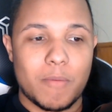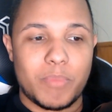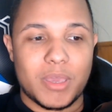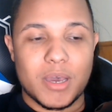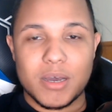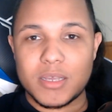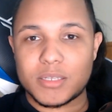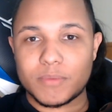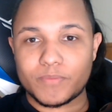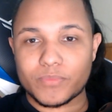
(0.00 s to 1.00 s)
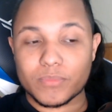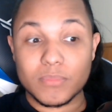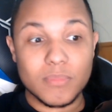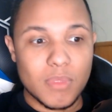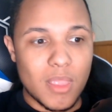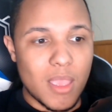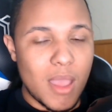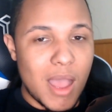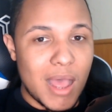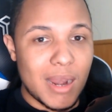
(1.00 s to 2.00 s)
Because
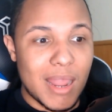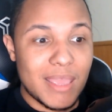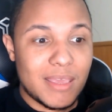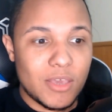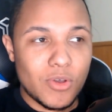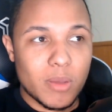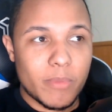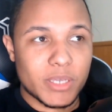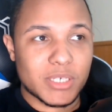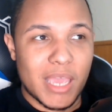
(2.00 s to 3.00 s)
unlike Gilgamesh,